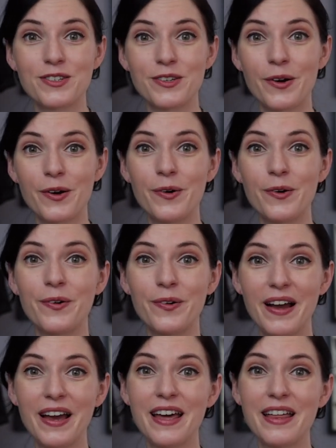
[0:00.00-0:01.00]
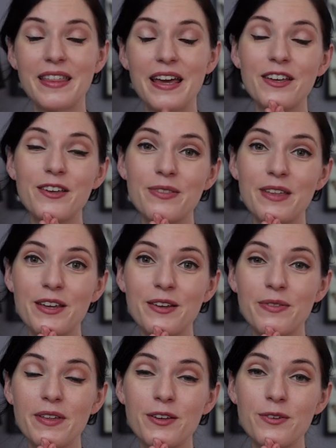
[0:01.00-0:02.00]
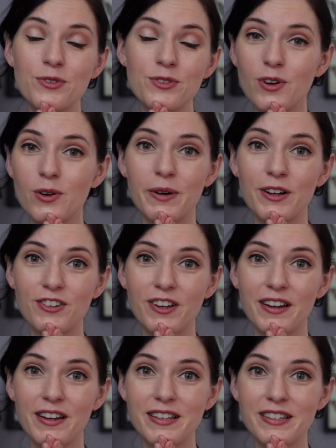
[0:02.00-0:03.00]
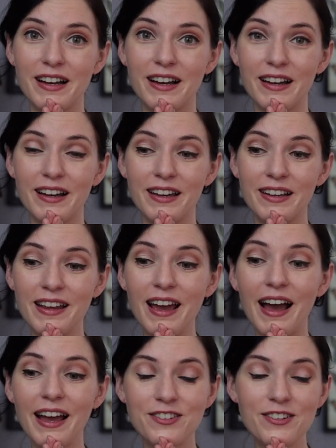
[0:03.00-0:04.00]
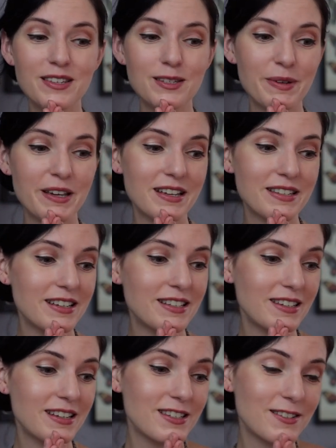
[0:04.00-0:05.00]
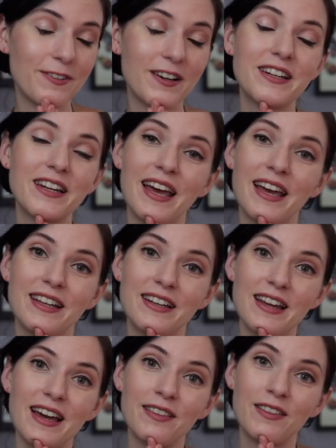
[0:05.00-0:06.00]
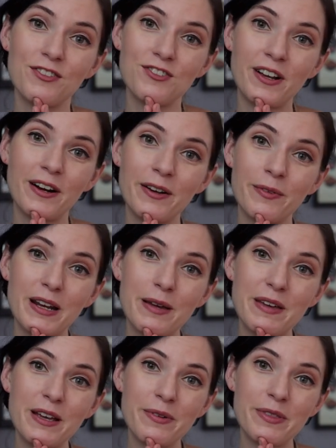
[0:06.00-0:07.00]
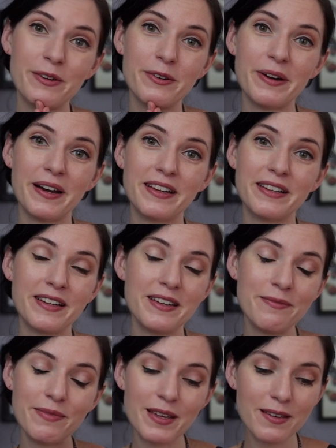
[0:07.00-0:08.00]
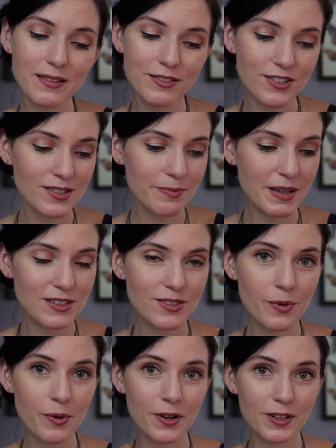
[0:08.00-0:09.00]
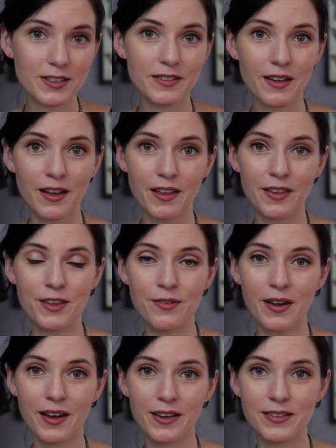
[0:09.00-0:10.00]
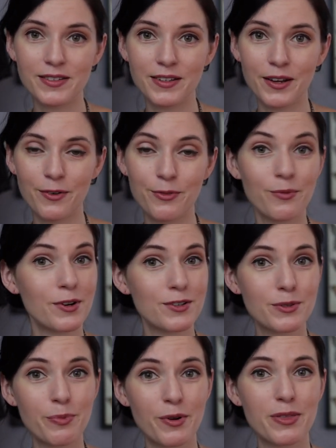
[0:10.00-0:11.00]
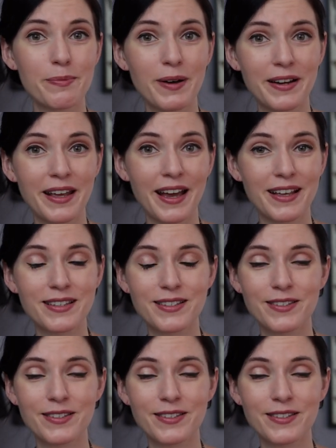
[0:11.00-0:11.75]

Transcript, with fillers: So thank you, thank you, thank you so much, guys. And yeah, I do this because it's fun, and I love sharing what I make with you, and it just means the world that you guys, you know, want to support the podcast.